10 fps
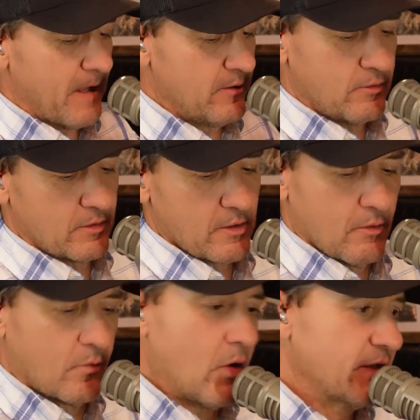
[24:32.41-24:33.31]
you can
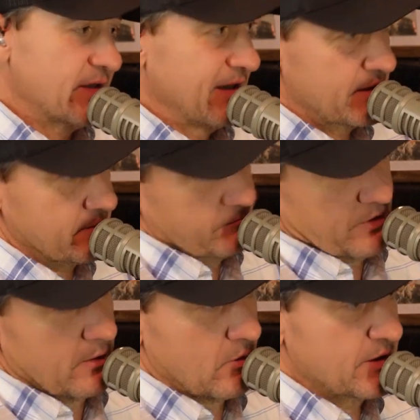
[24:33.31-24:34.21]
go and watch this,
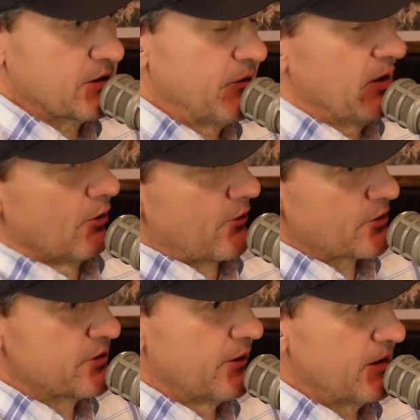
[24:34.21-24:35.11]
watch the video
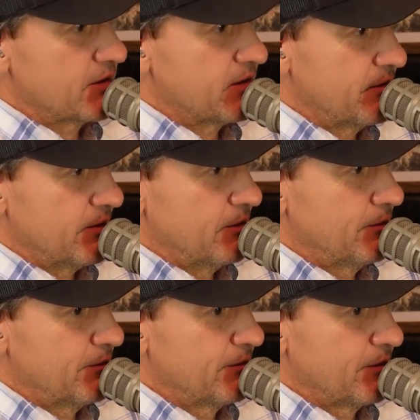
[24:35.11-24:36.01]
version of this if you